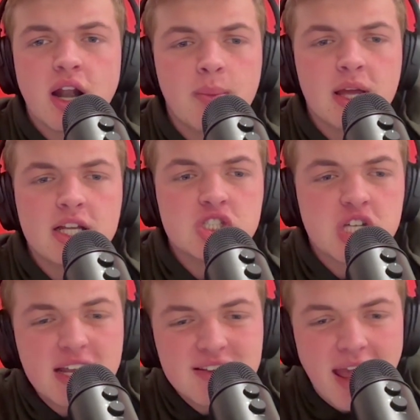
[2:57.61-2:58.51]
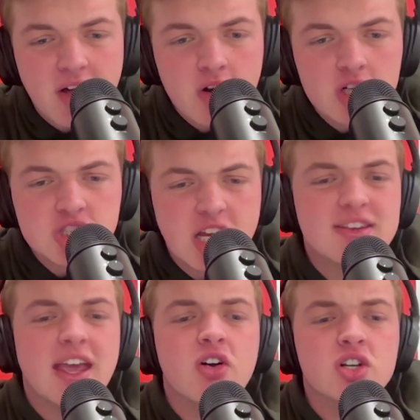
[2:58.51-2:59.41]
and I'm like, Jake Taylor? Jake
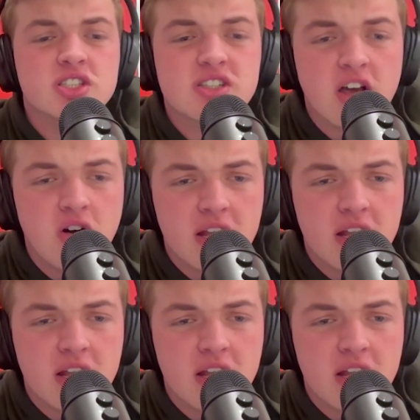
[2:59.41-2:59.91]
Taylor's still